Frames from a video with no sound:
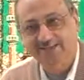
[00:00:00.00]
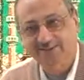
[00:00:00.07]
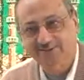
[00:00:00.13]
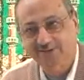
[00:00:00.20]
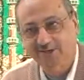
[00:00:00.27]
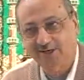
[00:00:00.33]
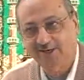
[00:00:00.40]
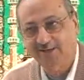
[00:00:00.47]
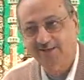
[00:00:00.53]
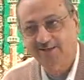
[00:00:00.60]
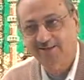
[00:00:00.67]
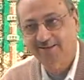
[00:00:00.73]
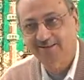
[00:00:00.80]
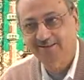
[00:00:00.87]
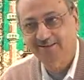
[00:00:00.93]
inshallah.
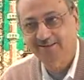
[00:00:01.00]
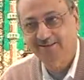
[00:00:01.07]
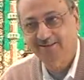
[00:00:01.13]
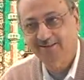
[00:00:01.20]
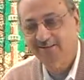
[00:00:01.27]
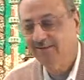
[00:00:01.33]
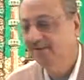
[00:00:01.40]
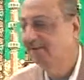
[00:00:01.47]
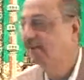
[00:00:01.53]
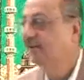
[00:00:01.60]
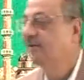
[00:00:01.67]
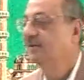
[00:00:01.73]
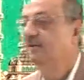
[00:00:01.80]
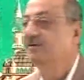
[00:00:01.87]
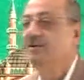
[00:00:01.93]

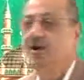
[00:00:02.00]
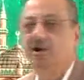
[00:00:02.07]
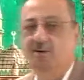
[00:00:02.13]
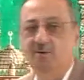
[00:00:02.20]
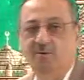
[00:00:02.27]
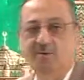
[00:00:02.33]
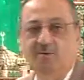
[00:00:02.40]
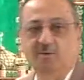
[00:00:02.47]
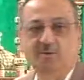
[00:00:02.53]
Now,